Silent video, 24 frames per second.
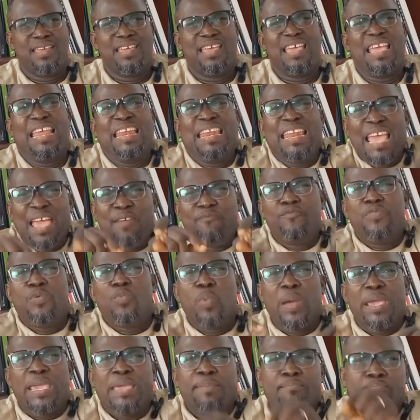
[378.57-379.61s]
and every
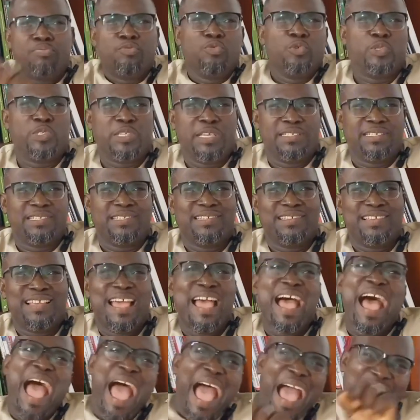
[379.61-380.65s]
working process
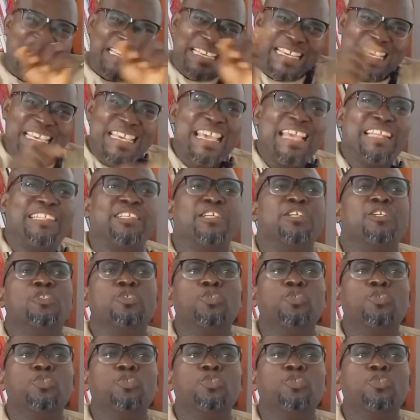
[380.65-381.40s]
are geared